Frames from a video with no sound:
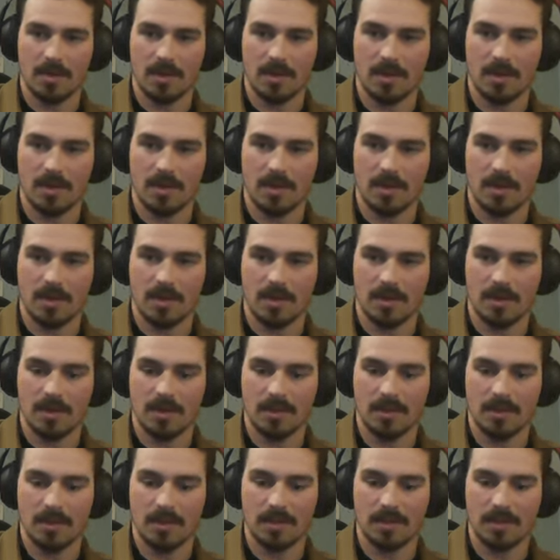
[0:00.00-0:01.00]
And it
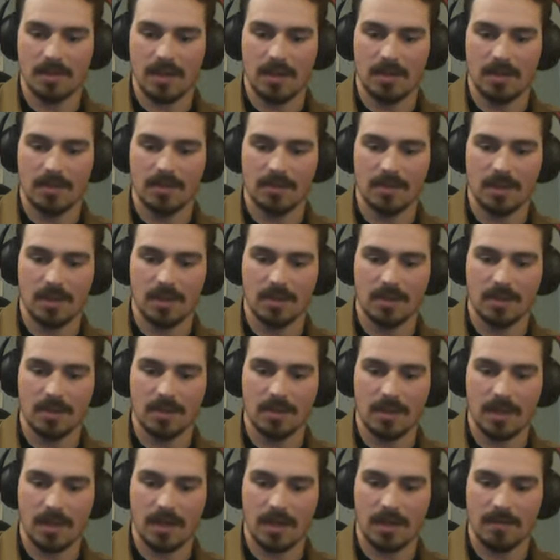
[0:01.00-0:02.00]
was
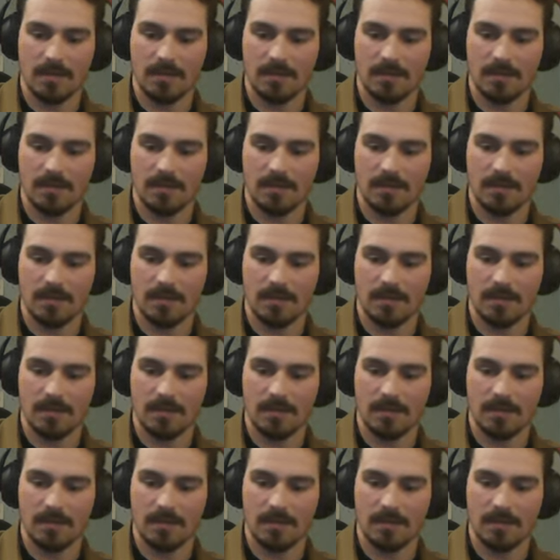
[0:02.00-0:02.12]
honestly kind